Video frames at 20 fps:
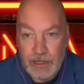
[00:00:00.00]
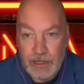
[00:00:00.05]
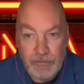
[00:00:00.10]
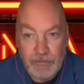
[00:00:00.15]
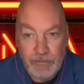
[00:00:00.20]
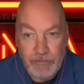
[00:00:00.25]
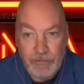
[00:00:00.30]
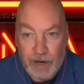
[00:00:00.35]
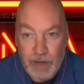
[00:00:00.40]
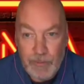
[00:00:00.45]

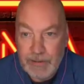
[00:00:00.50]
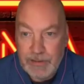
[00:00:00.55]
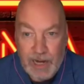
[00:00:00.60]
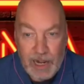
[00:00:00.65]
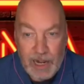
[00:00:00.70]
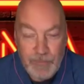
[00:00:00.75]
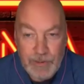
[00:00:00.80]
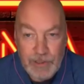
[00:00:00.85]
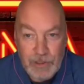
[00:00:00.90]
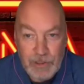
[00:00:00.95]
environment
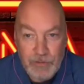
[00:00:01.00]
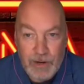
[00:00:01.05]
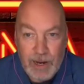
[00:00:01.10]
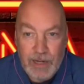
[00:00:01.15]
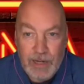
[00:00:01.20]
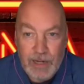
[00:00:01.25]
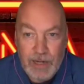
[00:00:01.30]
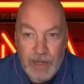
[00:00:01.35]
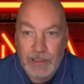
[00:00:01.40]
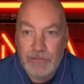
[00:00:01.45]
that I've been
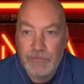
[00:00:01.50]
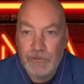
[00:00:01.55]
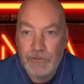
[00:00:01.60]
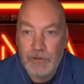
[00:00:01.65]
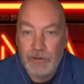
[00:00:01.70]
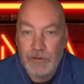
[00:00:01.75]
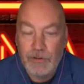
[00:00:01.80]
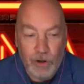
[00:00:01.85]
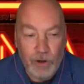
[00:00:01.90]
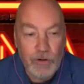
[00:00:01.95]
tracking
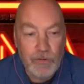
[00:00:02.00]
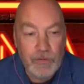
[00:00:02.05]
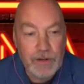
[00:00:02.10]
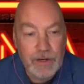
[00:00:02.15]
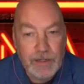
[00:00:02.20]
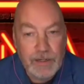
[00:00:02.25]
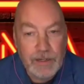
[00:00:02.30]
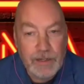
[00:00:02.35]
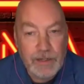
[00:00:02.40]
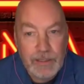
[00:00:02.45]
for longer
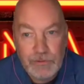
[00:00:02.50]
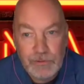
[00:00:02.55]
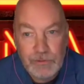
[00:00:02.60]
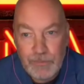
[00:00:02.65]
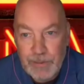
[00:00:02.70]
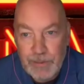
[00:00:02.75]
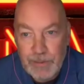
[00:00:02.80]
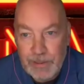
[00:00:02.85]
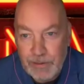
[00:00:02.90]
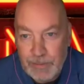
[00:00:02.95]
than I care to
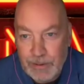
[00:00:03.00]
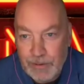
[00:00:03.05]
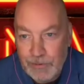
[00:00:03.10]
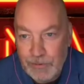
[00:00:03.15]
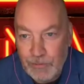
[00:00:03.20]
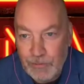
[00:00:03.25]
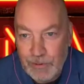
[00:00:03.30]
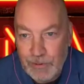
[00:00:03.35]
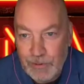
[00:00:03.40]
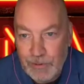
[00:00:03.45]
admit,
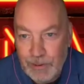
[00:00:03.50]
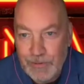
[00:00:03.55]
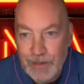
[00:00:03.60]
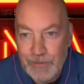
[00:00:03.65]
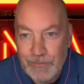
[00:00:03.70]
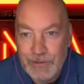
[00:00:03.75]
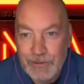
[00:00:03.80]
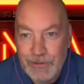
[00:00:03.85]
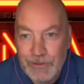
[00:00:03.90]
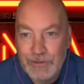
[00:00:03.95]
about
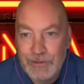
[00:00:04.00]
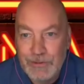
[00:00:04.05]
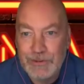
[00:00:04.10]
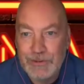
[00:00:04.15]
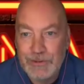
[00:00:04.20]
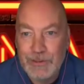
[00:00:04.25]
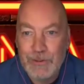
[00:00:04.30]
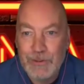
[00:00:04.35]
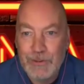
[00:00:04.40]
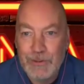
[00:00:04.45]
25 years or
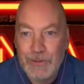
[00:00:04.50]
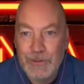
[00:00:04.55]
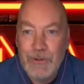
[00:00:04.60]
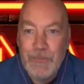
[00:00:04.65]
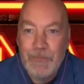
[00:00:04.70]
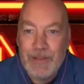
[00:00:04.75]
so.